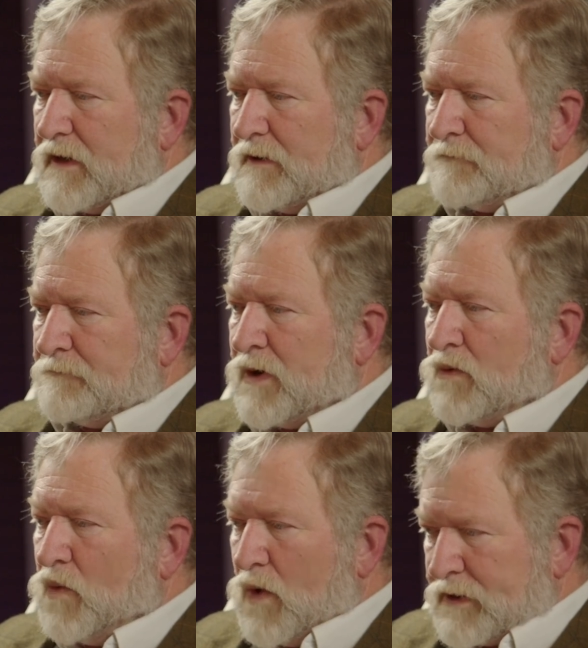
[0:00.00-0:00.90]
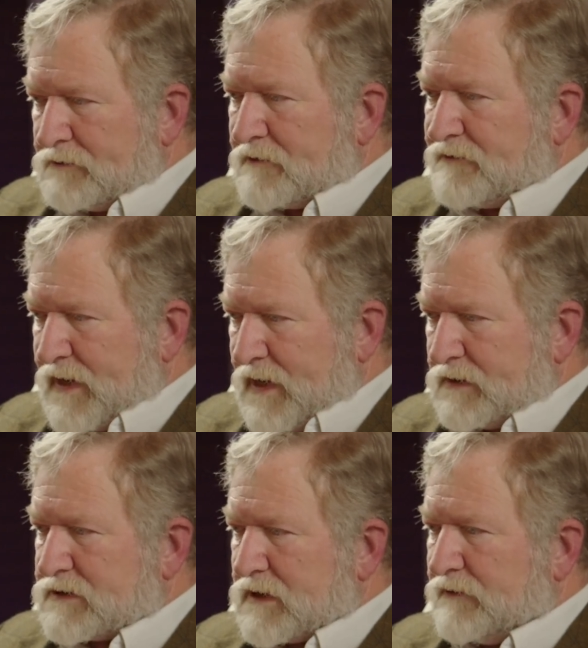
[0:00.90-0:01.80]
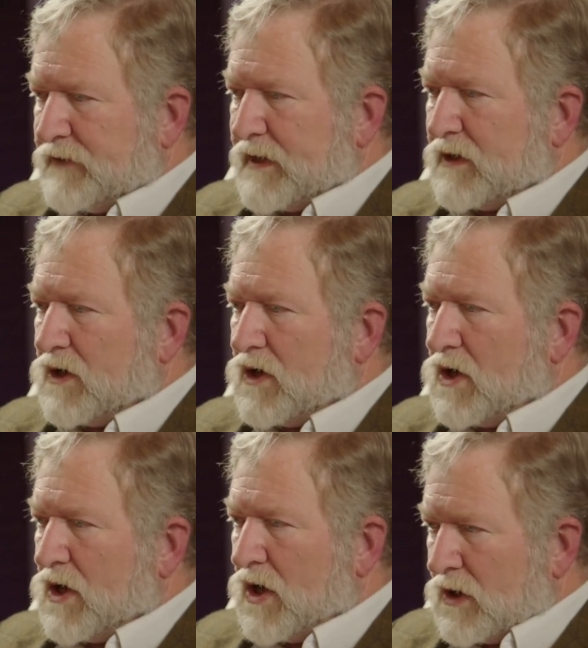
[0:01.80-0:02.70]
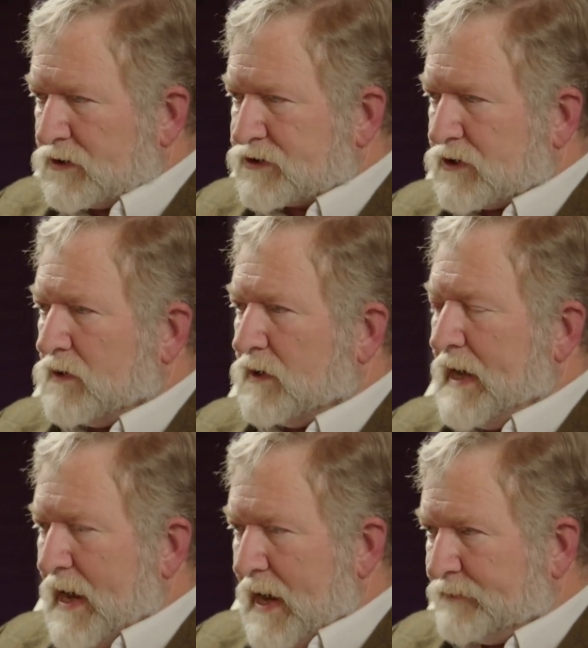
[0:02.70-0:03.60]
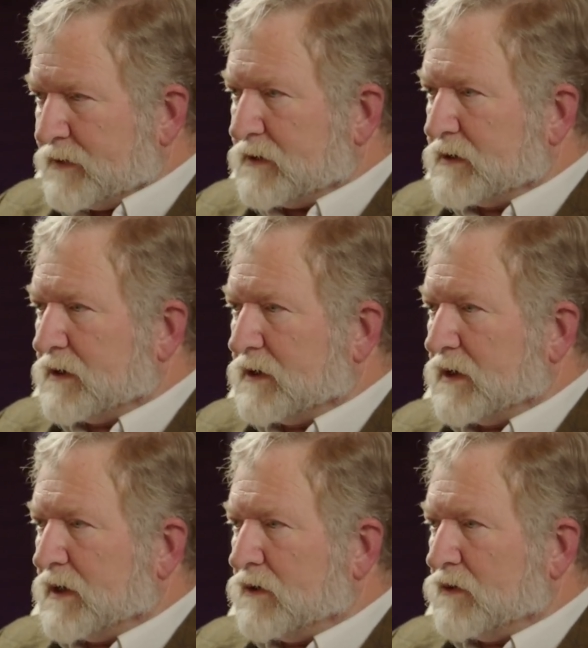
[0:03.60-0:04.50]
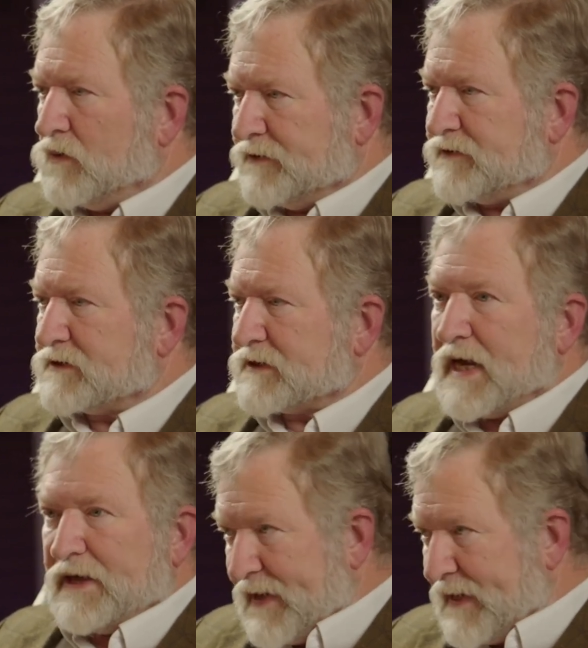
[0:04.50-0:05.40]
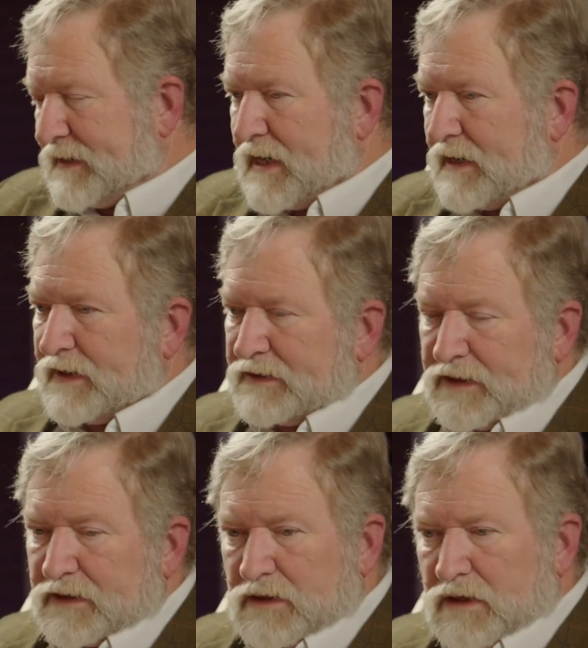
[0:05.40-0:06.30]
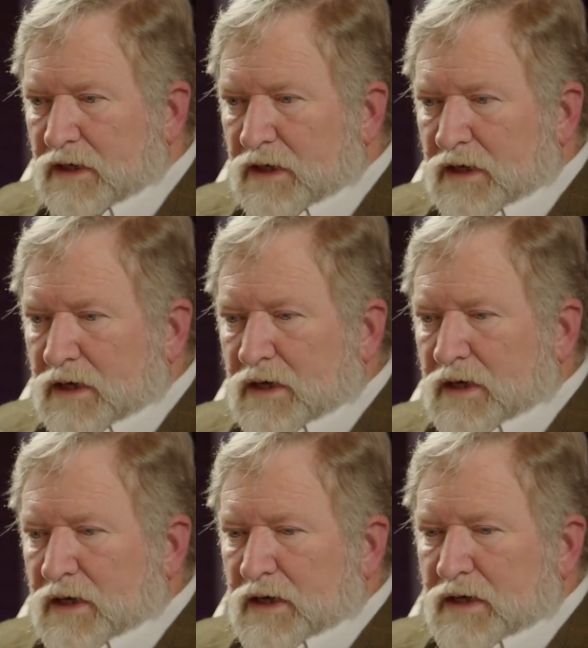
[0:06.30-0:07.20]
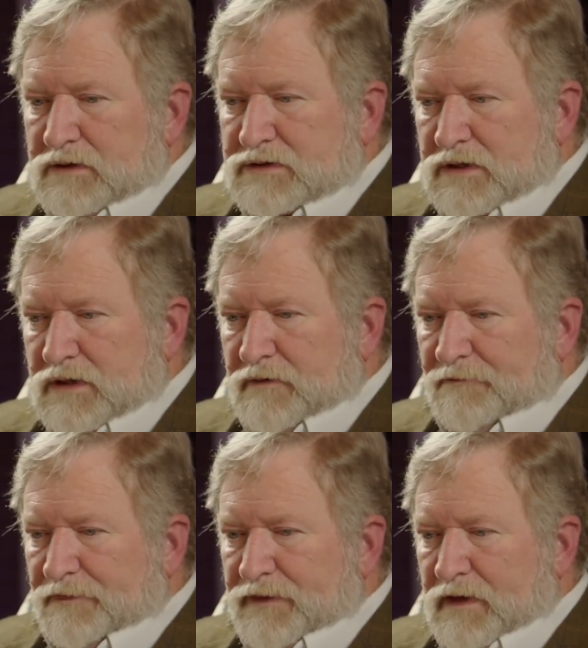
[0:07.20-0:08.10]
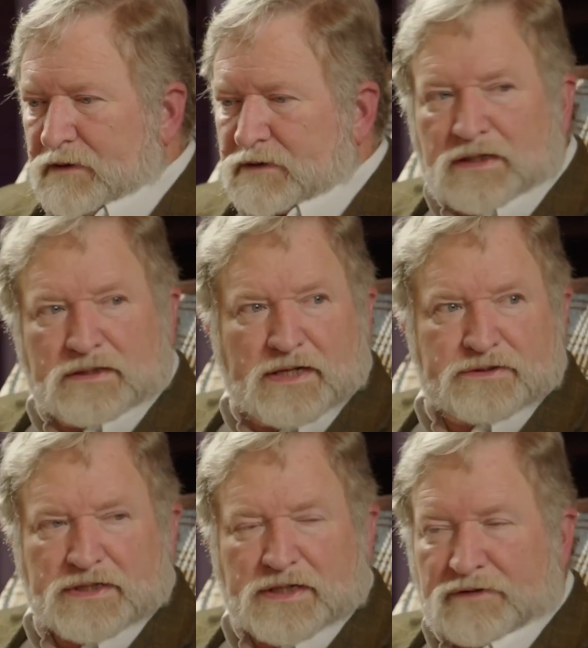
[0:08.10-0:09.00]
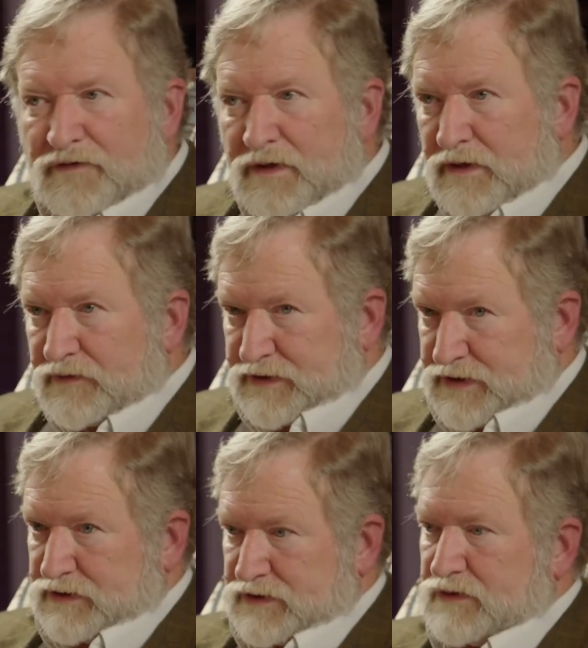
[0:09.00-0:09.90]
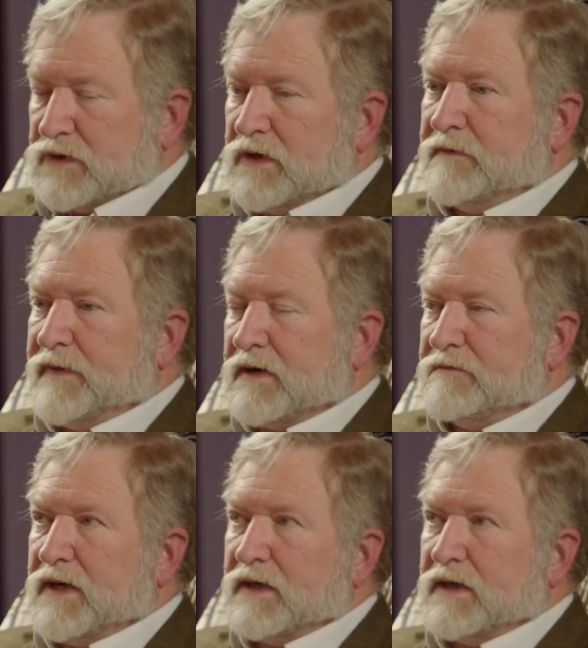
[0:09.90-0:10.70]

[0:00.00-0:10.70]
But one of the things that also happened with this guy, that guy right there, is he tells a very interesting story about a man